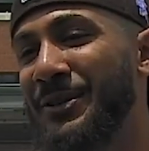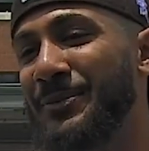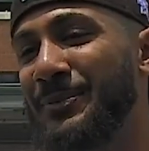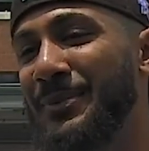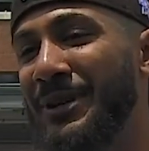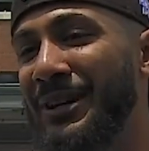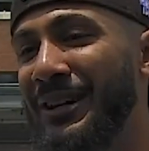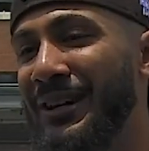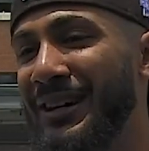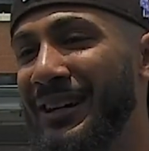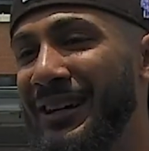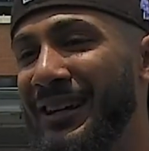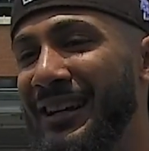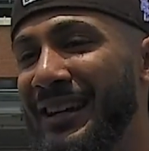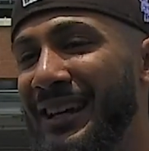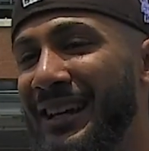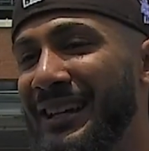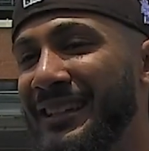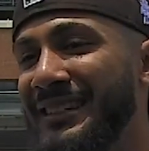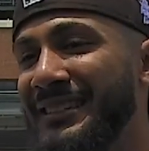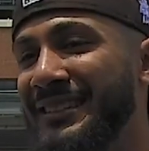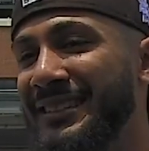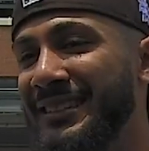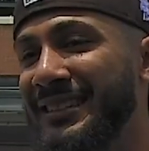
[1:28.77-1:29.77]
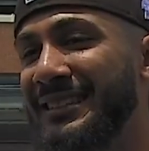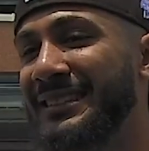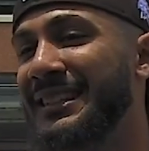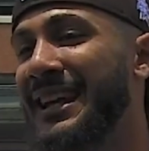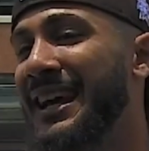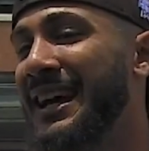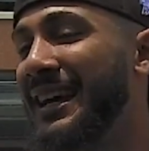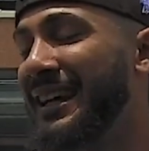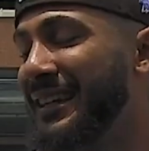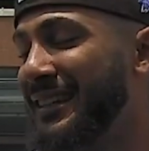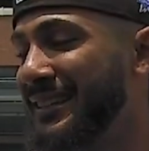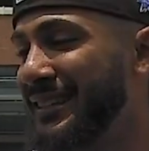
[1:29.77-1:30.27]
but
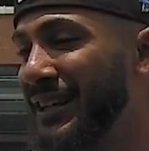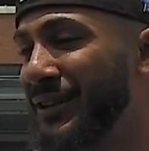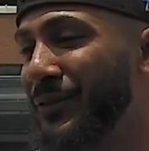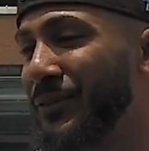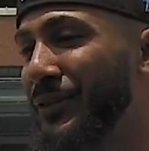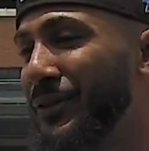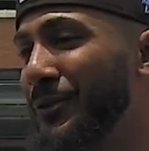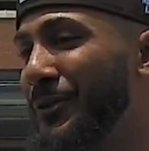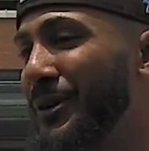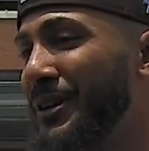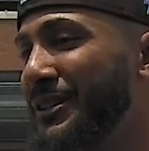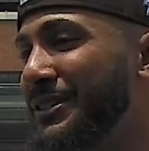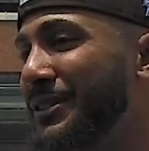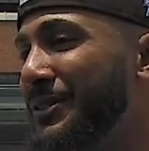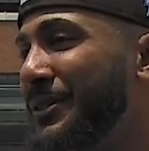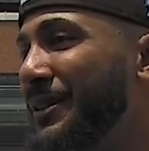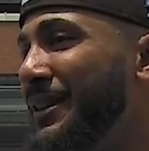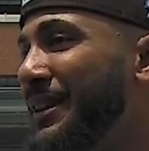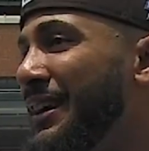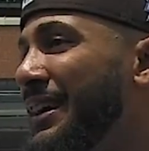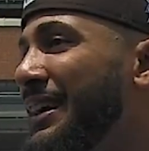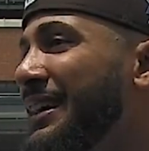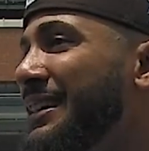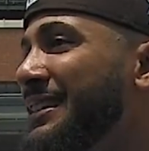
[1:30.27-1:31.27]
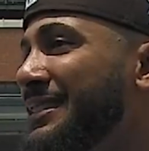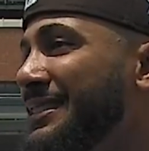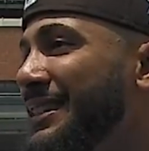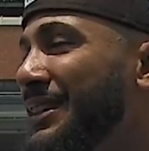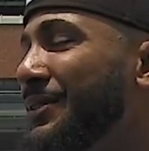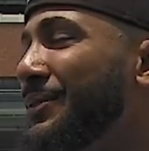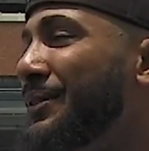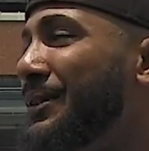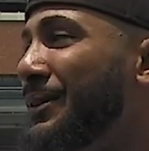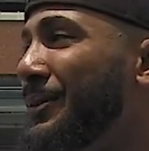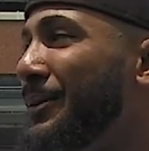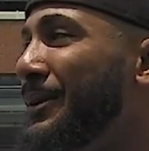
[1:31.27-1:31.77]
yeah, he definitely works over there. He's
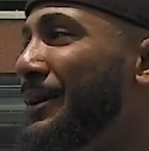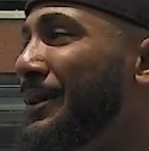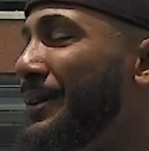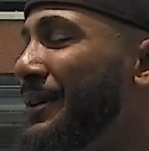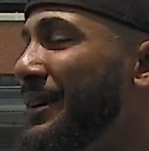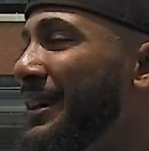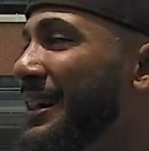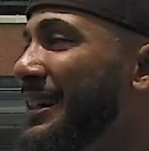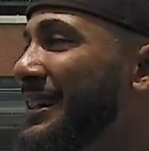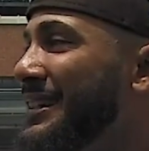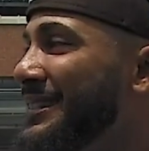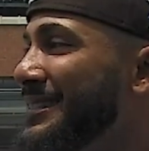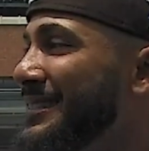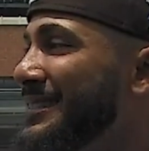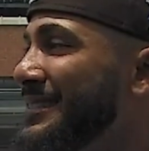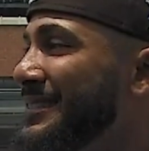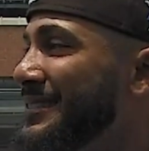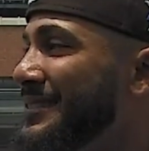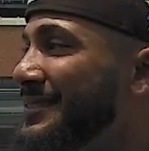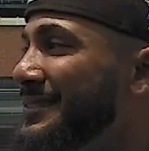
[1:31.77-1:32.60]
definitely one of the guys.